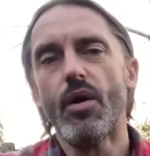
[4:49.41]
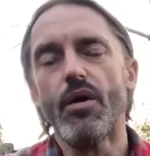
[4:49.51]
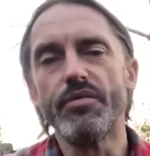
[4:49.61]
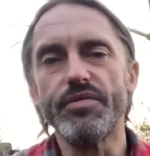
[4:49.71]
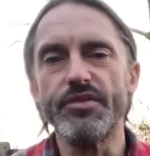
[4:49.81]

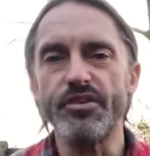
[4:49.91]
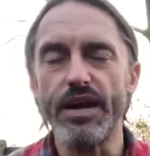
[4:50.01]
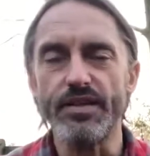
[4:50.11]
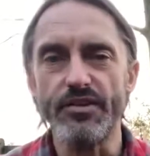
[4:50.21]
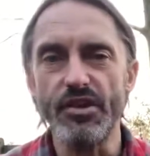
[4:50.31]
of the ch
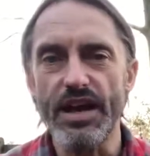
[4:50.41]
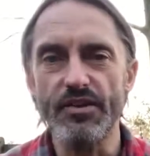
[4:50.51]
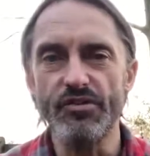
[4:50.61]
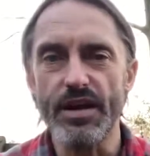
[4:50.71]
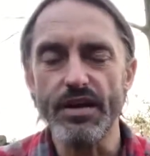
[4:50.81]
the
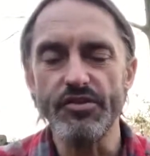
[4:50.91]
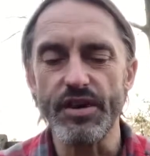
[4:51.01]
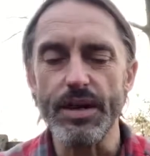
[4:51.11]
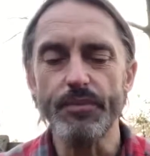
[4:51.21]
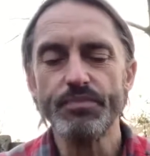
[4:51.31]
change
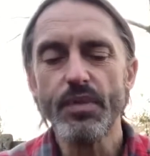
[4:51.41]
energy.